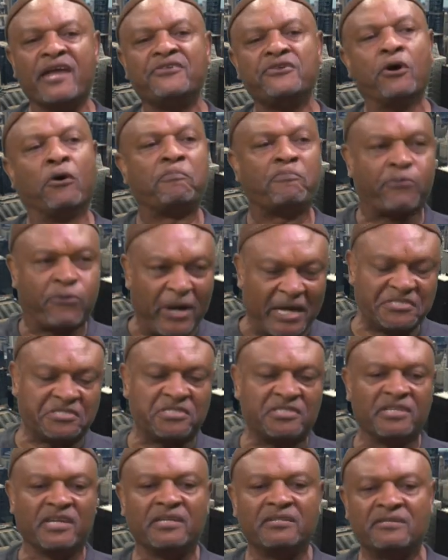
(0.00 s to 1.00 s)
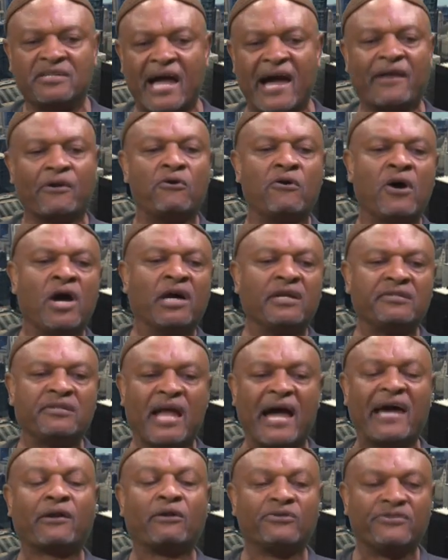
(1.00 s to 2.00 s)
and your president Donald okay.
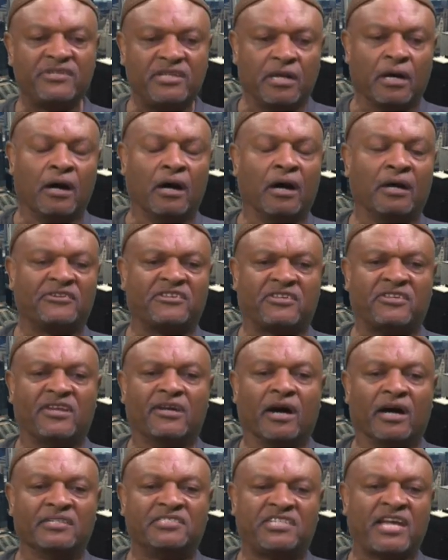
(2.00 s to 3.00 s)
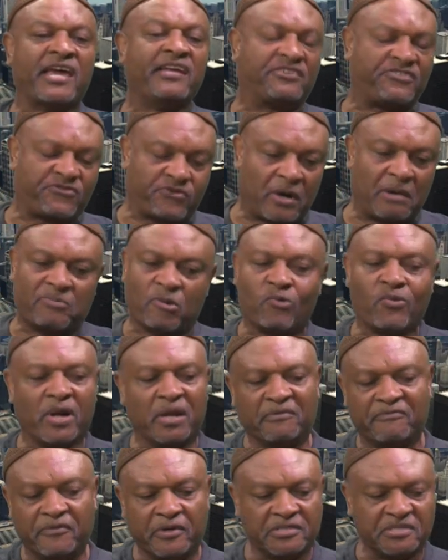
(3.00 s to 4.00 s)
Donald uh, okay. uh, J. Trump okay. or
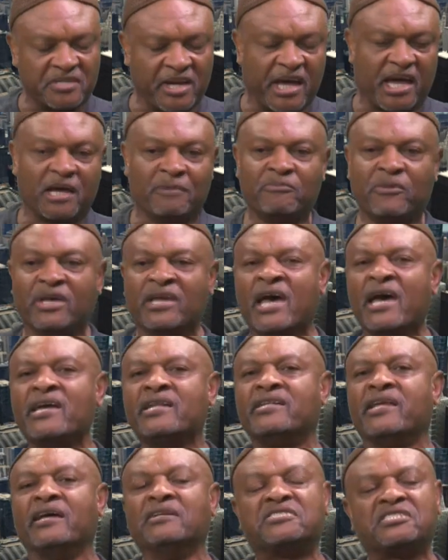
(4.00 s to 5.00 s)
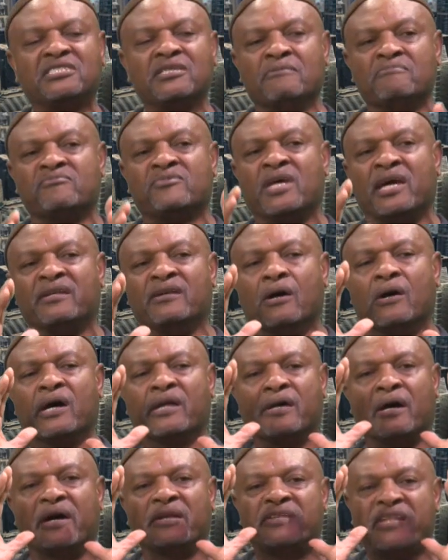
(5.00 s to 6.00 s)
whatever his name is doesn't doesn't
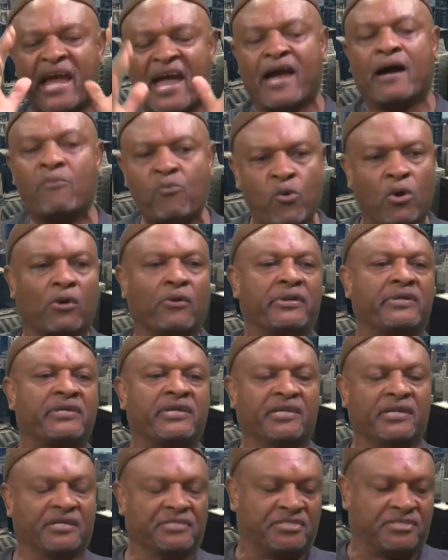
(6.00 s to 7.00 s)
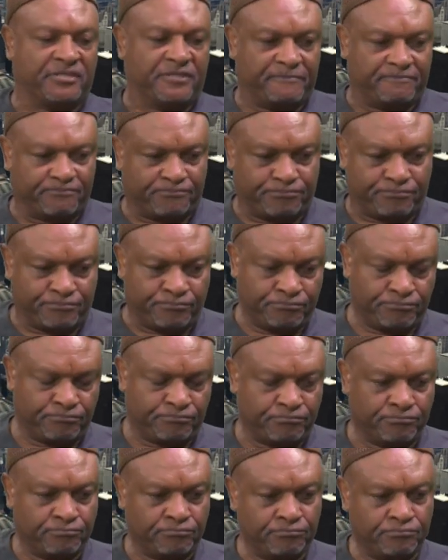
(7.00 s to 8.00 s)
utter a damn word against it. Okay.
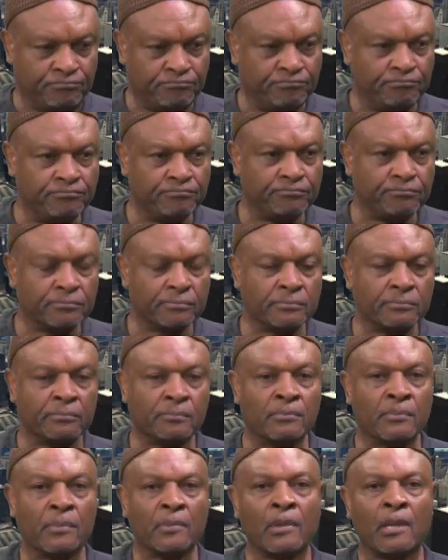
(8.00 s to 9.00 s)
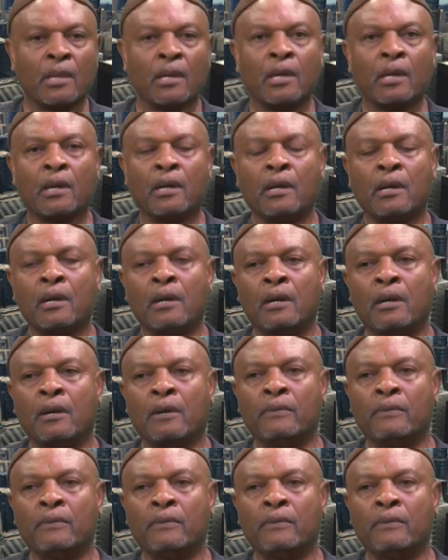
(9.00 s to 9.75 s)
Do you?